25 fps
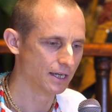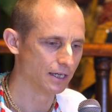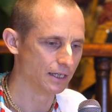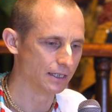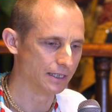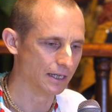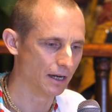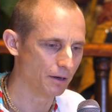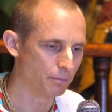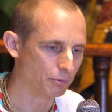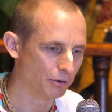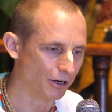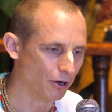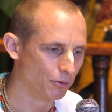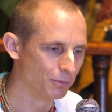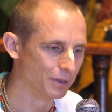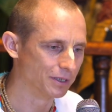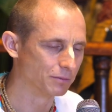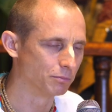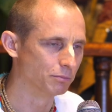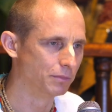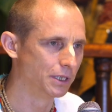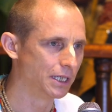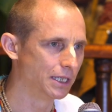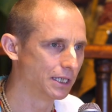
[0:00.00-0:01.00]
yeah,
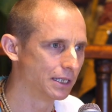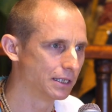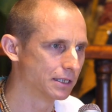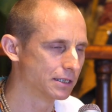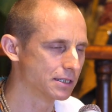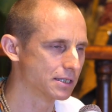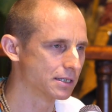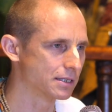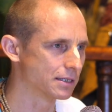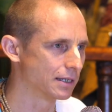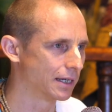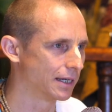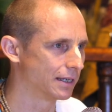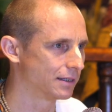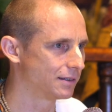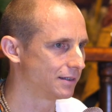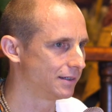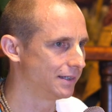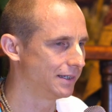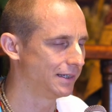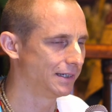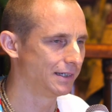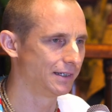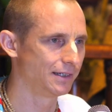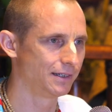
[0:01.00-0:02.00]
Prabhupada means that
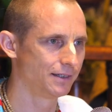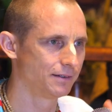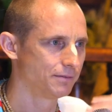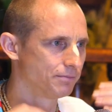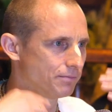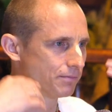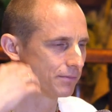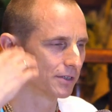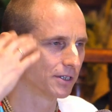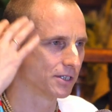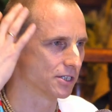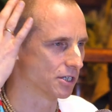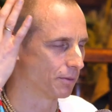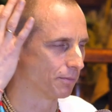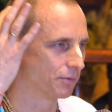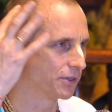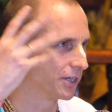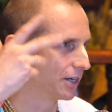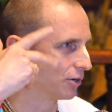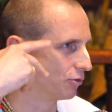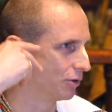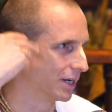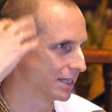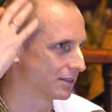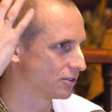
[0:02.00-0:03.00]
he, some
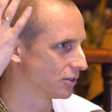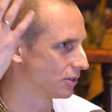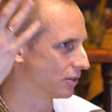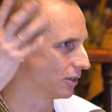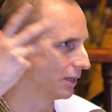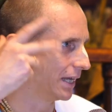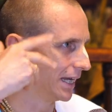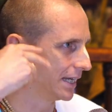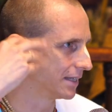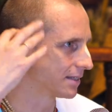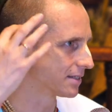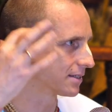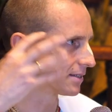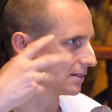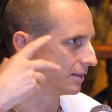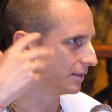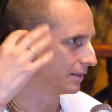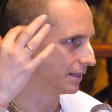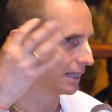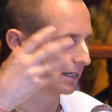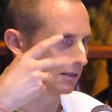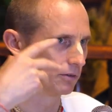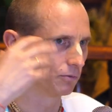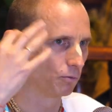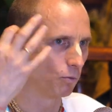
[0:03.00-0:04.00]
theoretical answer,
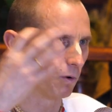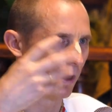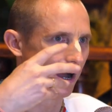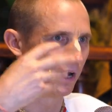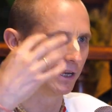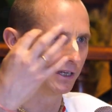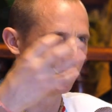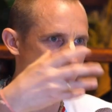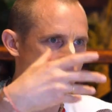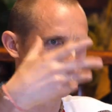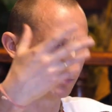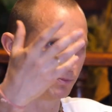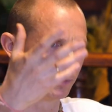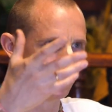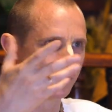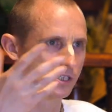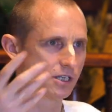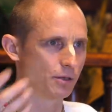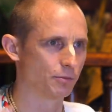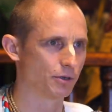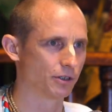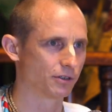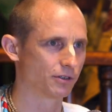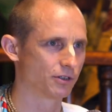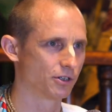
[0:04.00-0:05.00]
that why he speaks
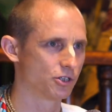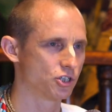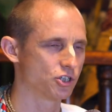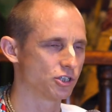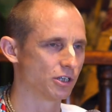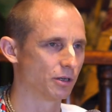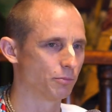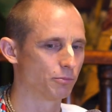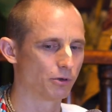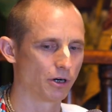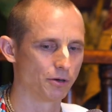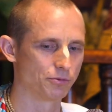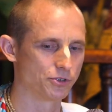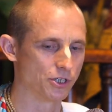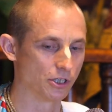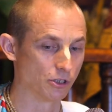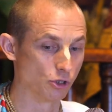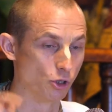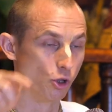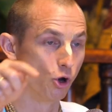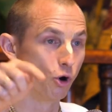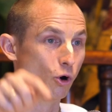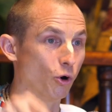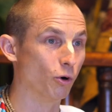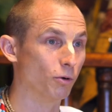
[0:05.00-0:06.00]
about Krishna, and Prabhupada said,
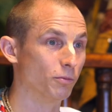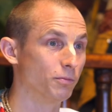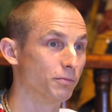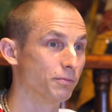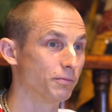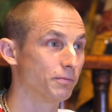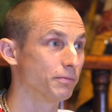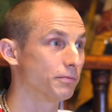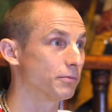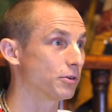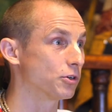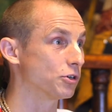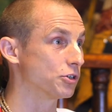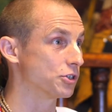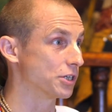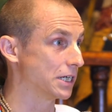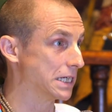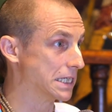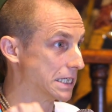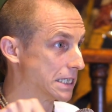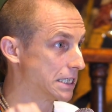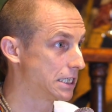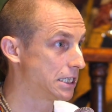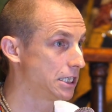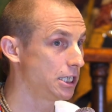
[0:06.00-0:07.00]
no, because I
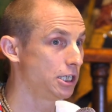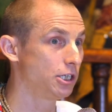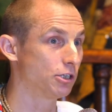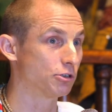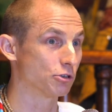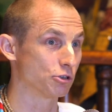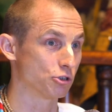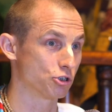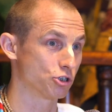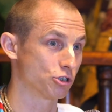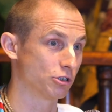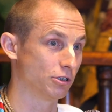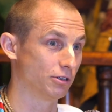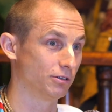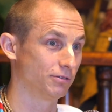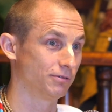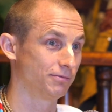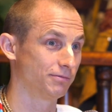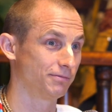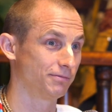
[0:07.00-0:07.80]
see Krishna.